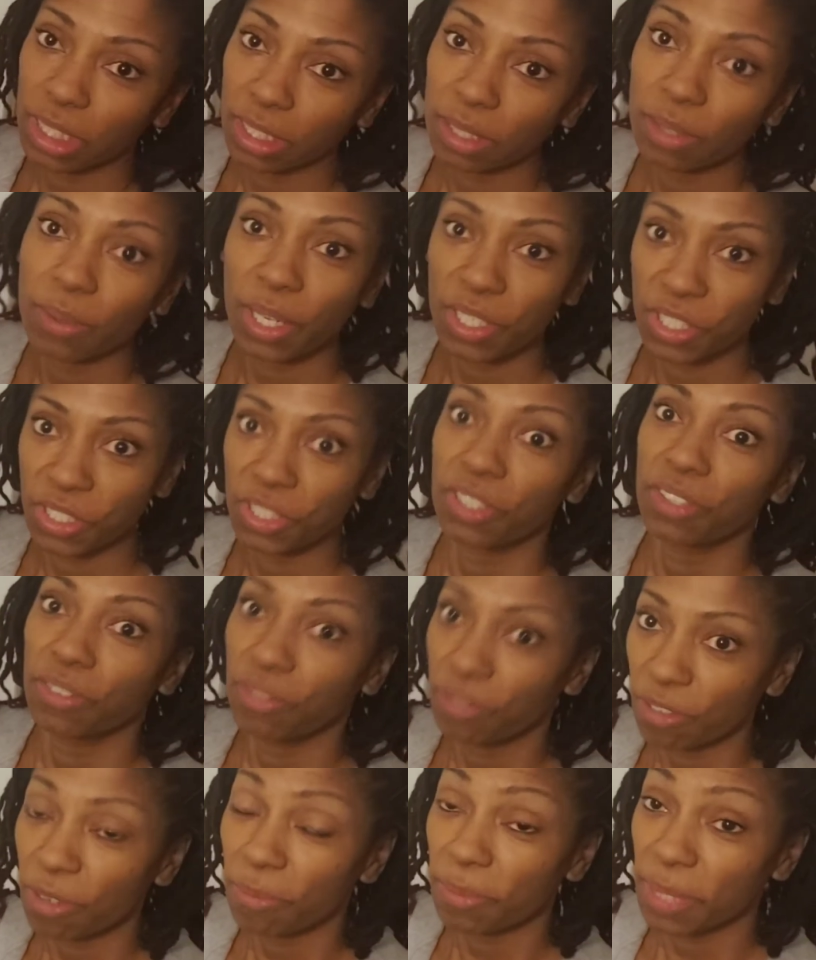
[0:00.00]
the
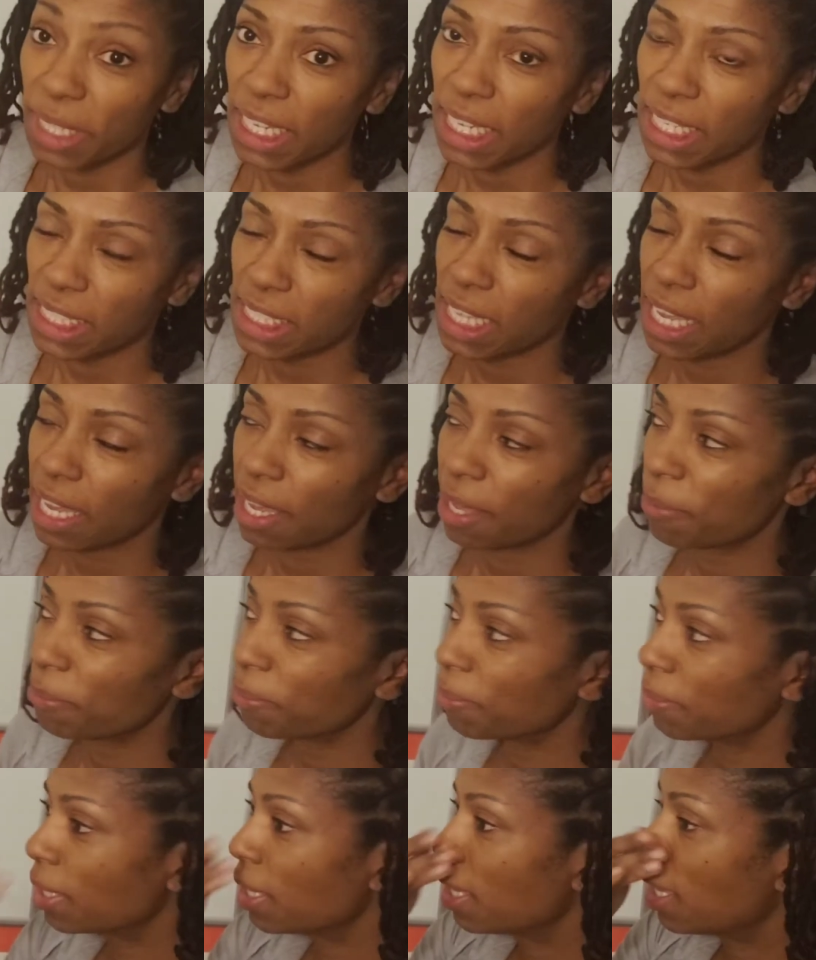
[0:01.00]
question from the exam,